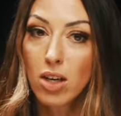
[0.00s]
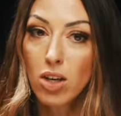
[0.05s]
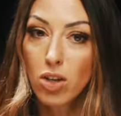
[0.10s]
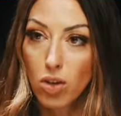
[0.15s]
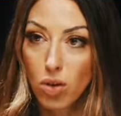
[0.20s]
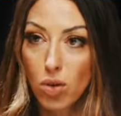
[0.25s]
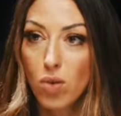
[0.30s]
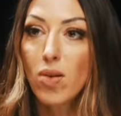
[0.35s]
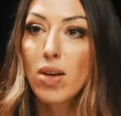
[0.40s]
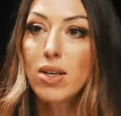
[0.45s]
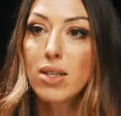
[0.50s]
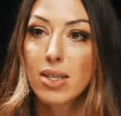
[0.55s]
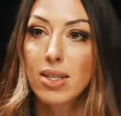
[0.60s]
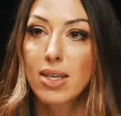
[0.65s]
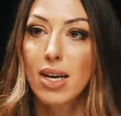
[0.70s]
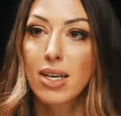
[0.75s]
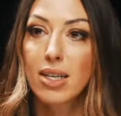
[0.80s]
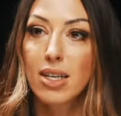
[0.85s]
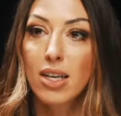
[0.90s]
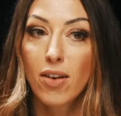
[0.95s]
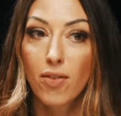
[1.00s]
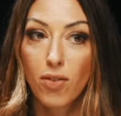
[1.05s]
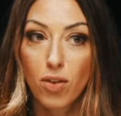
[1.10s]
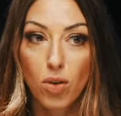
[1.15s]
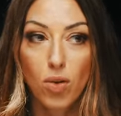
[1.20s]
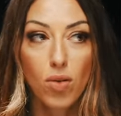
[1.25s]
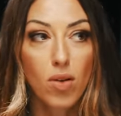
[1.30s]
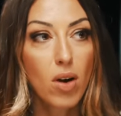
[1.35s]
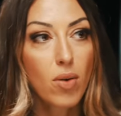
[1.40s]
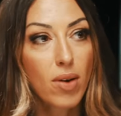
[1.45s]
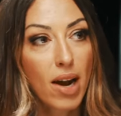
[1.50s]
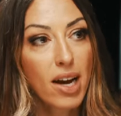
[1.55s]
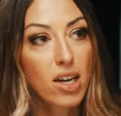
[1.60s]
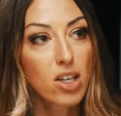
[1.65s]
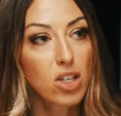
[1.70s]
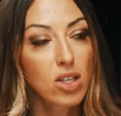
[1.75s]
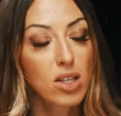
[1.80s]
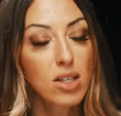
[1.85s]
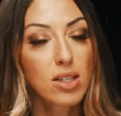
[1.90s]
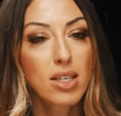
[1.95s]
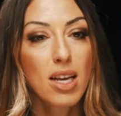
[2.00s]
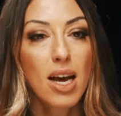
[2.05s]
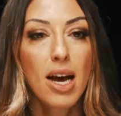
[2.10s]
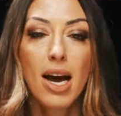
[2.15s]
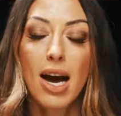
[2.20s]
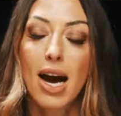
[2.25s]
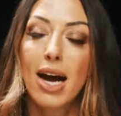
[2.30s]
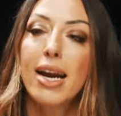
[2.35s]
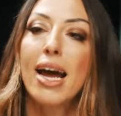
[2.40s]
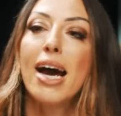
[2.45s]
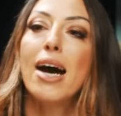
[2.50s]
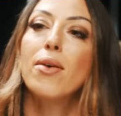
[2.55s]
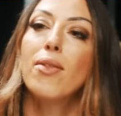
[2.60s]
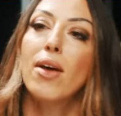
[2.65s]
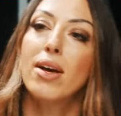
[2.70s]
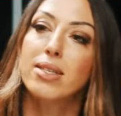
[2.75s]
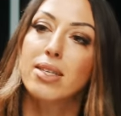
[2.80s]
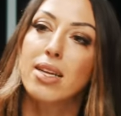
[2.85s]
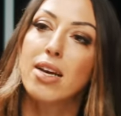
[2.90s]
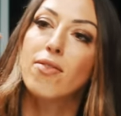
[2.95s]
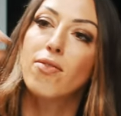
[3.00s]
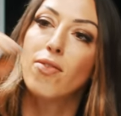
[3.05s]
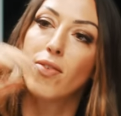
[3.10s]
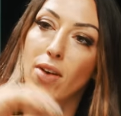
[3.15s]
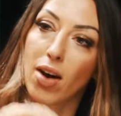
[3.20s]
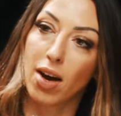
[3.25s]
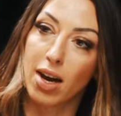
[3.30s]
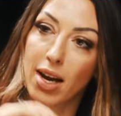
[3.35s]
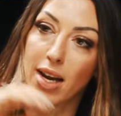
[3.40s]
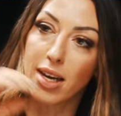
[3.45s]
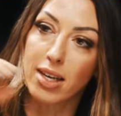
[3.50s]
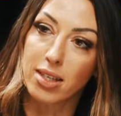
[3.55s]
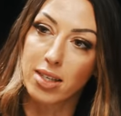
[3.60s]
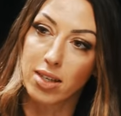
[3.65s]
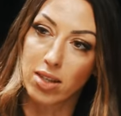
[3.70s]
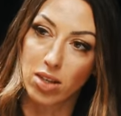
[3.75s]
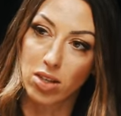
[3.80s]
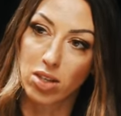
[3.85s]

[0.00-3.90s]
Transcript: your understanding of your own actions, and how that's then violated